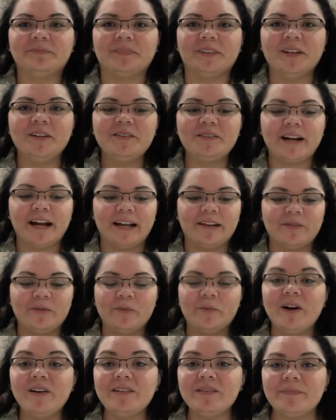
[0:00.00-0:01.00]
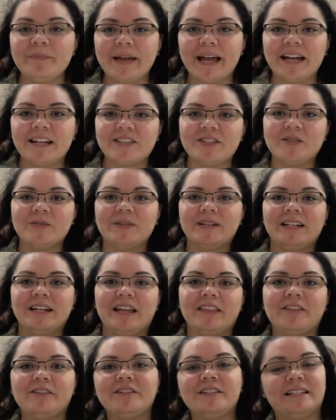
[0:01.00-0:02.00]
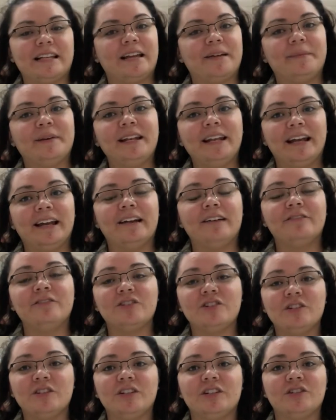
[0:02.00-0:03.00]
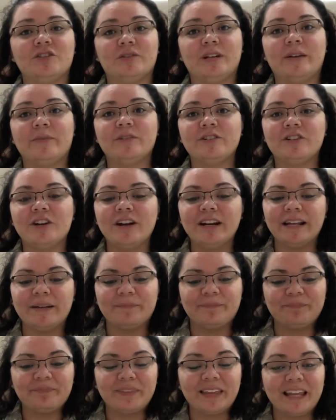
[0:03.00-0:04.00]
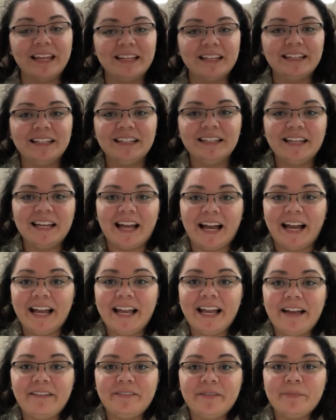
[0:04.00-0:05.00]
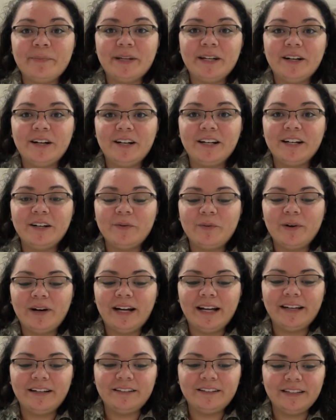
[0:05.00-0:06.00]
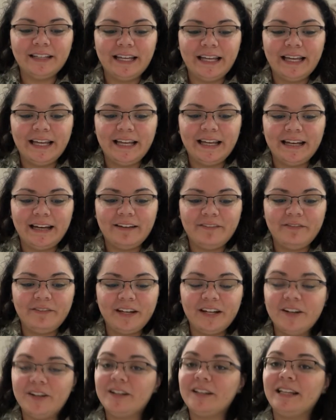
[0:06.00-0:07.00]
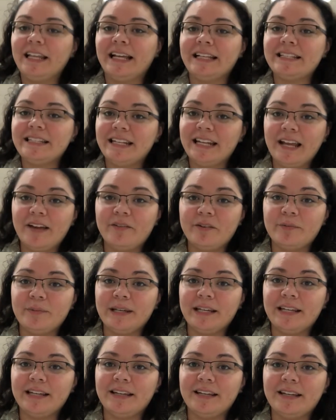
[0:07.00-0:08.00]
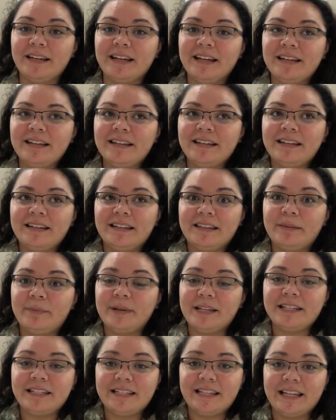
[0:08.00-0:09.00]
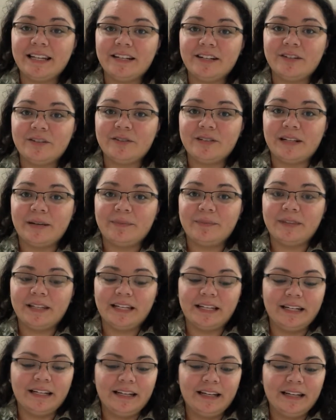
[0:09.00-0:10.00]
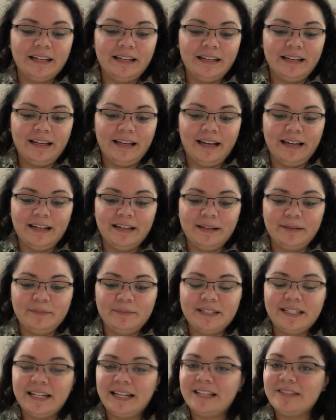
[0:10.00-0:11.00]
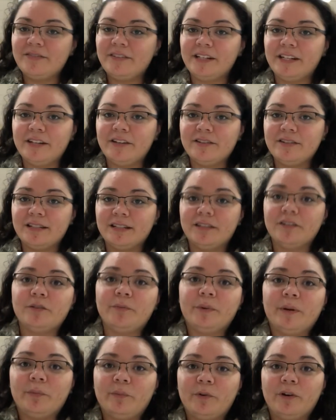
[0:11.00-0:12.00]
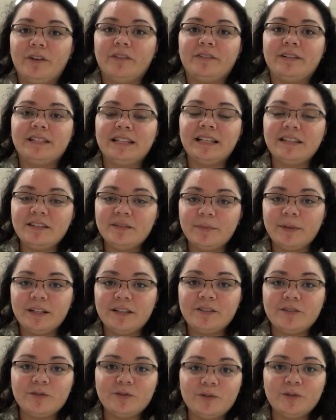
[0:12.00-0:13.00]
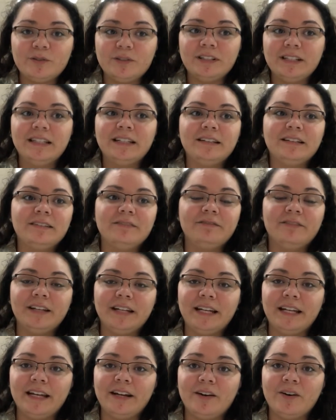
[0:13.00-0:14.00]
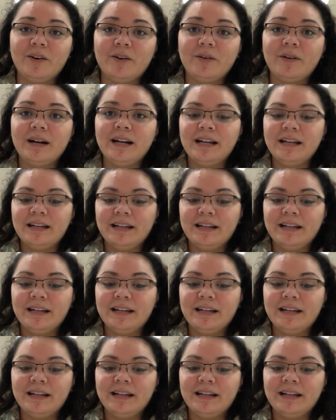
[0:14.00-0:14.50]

All right, welcome back to another segment of Shooting It Straight with Shawty. I haven't been on in a while, and I figured that today would be the best day to do something. Today's video is a little bit more of a sentimental video.